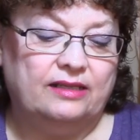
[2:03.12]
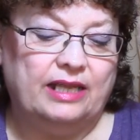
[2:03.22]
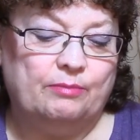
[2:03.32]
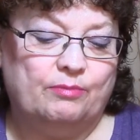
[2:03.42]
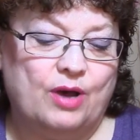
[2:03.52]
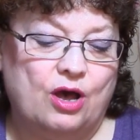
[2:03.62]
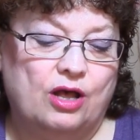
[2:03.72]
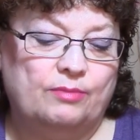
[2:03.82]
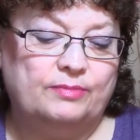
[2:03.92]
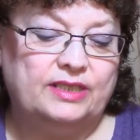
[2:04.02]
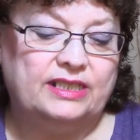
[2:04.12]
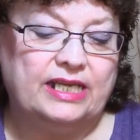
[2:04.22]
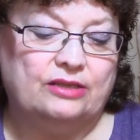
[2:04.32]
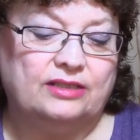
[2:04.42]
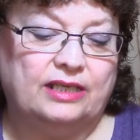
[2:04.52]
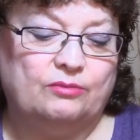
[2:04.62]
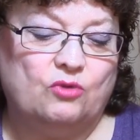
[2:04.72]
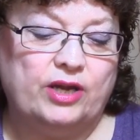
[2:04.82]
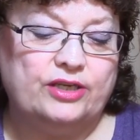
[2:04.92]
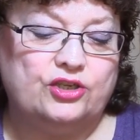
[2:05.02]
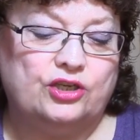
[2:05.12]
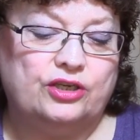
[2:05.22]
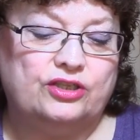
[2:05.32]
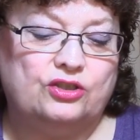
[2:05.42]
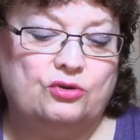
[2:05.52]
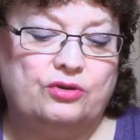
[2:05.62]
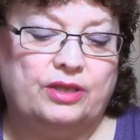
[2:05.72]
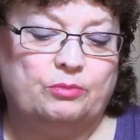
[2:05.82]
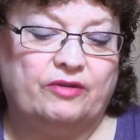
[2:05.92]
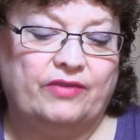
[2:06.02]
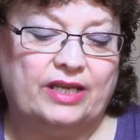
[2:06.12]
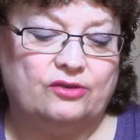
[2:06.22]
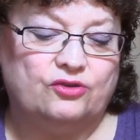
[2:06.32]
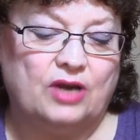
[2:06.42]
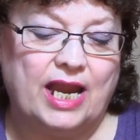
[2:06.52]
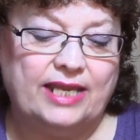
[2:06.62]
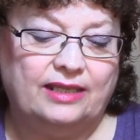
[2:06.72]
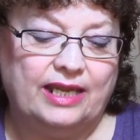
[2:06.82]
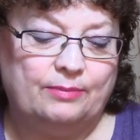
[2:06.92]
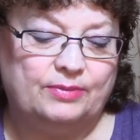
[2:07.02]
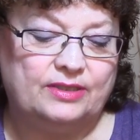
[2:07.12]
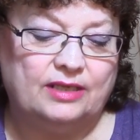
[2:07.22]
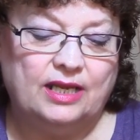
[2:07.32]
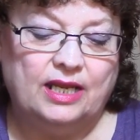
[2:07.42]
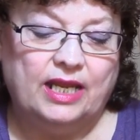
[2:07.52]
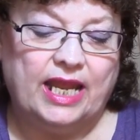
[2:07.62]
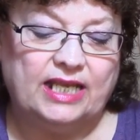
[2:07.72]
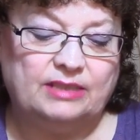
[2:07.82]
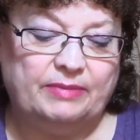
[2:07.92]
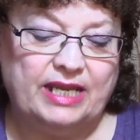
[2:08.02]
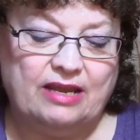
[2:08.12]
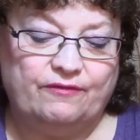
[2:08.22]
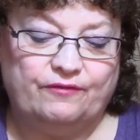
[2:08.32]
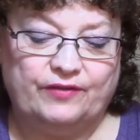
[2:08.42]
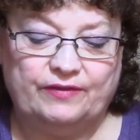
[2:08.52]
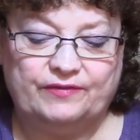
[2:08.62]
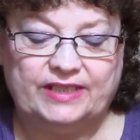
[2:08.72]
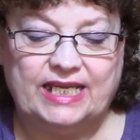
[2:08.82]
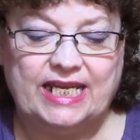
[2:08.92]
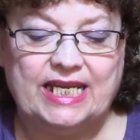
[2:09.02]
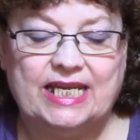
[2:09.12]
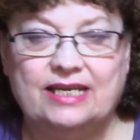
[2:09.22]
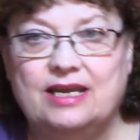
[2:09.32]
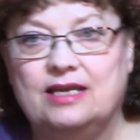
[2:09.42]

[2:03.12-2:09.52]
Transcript: lip balm seals in moisture to soothe and prevent dry lips SPF 15.